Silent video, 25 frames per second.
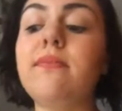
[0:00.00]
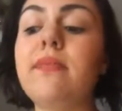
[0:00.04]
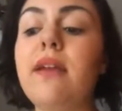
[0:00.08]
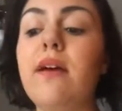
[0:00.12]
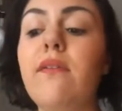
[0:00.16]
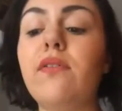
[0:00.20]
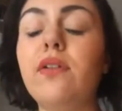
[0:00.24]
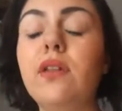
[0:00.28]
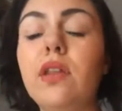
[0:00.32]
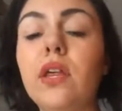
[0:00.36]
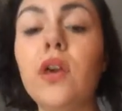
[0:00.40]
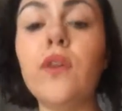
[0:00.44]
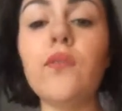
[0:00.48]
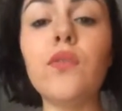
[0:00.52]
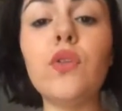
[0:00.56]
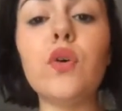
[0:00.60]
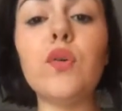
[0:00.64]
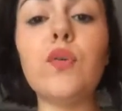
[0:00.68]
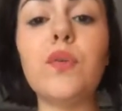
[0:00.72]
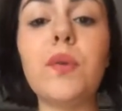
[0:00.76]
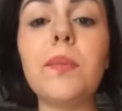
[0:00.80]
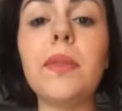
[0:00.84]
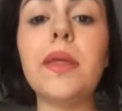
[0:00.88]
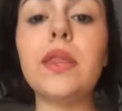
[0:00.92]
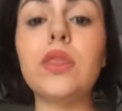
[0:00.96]
Definitely if they're
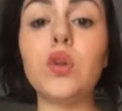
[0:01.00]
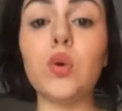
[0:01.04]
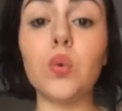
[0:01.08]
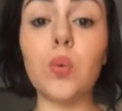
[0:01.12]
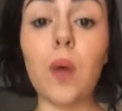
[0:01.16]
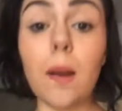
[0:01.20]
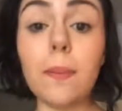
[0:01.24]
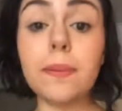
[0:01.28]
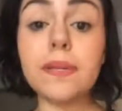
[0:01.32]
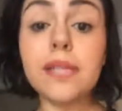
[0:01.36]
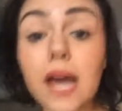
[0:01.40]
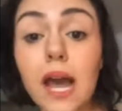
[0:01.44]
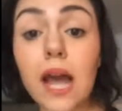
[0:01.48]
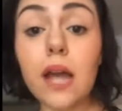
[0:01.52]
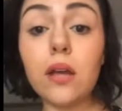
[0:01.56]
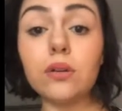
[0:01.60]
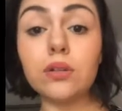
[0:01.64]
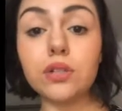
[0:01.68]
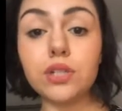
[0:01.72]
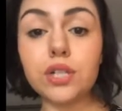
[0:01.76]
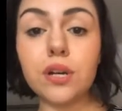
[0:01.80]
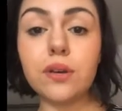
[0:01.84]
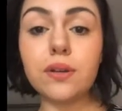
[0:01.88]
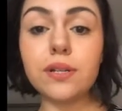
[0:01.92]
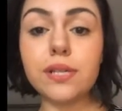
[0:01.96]
from like the reptile
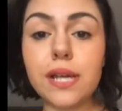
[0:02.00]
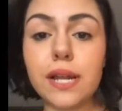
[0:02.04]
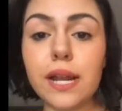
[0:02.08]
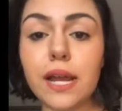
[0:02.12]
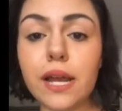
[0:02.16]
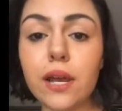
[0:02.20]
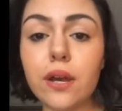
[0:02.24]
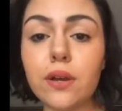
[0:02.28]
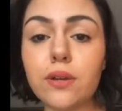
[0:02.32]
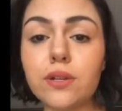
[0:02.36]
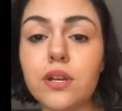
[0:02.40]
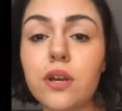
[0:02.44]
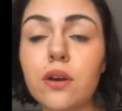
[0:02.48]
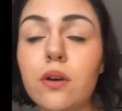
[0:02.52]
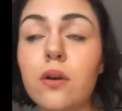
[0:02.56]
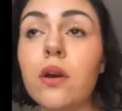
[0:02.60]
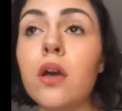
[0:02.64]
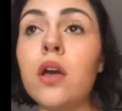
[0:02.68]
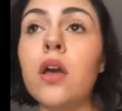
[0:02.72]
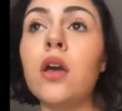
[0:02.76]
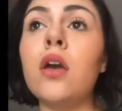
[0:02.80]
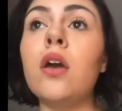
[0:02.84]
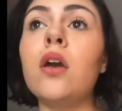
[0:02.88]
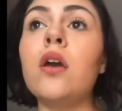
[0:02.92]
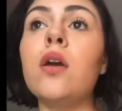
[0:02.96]
shows that I go to,
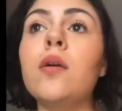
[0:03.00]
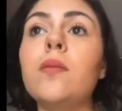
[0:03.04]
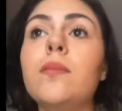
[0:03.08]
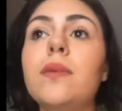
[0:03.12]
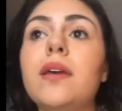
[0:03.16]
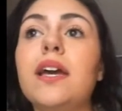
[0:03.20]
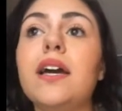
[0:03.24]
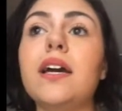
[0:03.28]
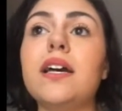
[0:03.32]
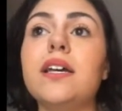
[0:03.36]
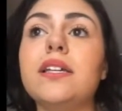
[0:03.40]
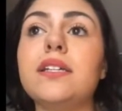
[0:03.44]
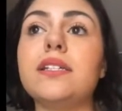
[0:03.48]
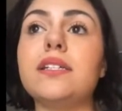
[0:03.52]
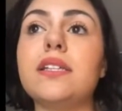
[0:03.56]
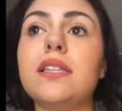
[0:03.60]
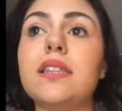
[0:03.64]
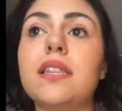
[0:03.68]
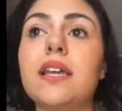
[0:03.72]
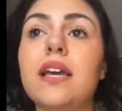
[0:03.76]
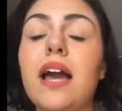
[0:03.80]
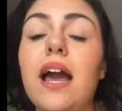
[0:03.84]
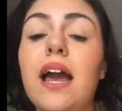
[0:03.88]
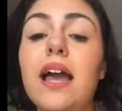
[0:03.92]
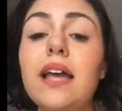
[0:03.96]
because
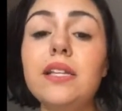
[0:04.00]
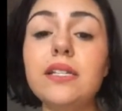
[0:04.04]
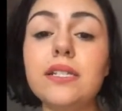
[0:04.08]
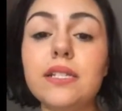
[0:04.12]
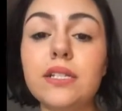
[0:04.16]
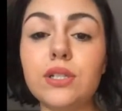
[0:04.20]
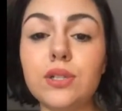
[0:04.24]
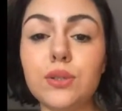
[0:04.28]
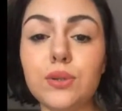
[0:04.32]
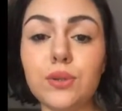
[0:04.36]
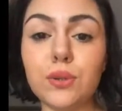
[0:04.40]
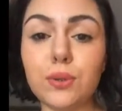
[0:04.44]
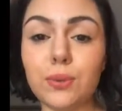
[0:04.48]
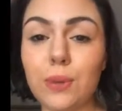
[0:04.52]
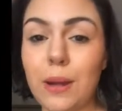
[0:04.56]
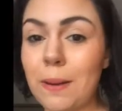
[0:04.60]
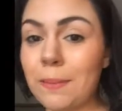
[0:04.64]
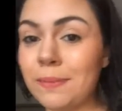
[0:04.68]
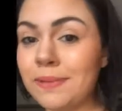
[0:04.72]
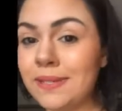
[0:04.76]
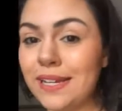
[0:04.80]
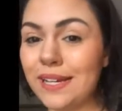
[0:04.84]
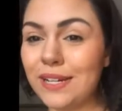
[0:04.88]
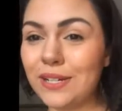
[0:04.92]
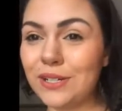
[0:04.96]
the guys that do the
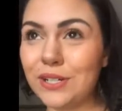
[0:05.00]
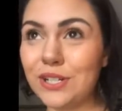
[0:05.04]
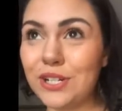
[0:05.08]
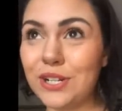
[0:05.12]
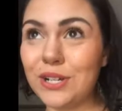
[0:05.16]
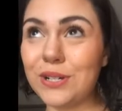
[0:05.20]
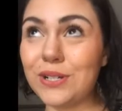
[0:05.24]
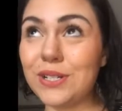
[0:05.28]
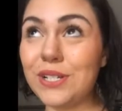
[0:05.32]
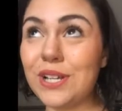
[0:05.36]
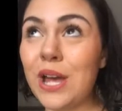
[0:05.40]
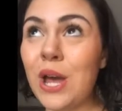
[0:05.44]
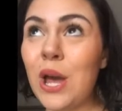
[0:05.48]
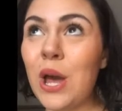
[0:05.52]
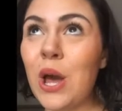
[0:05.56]
reptile shows